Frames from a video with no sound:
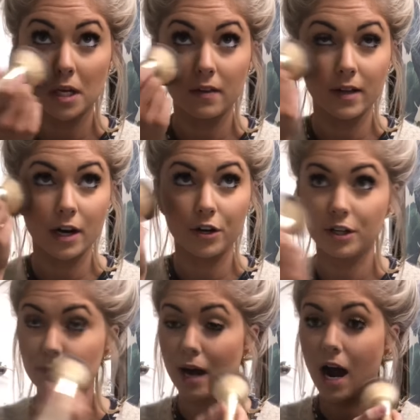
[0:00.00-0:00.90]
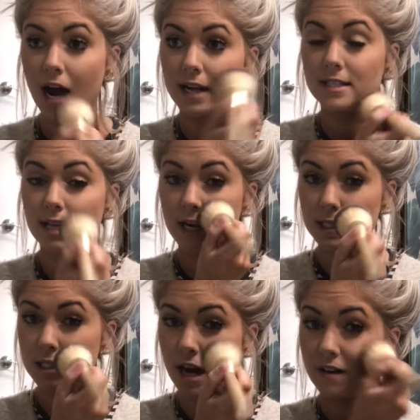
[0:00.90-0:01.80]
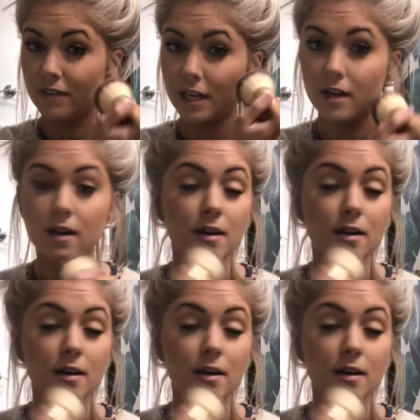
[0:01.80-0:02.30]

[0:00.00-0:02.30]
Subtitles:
and then underneath my eyes, and I just kind of like